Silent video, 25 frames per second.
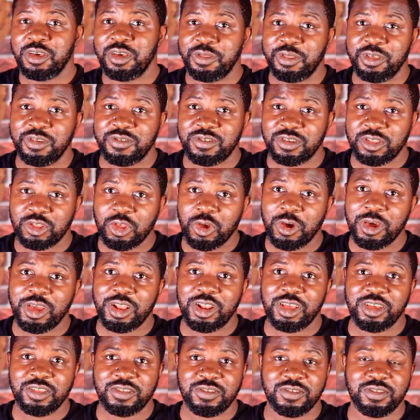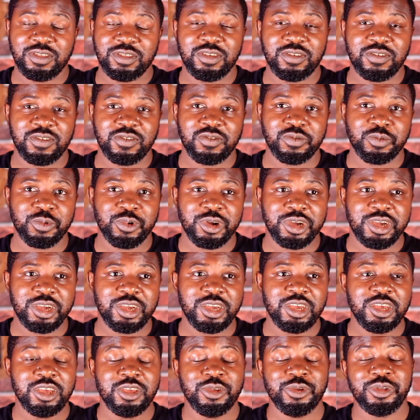these are toilets, this is where
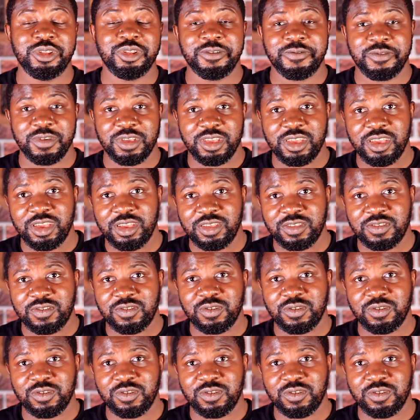you defecate,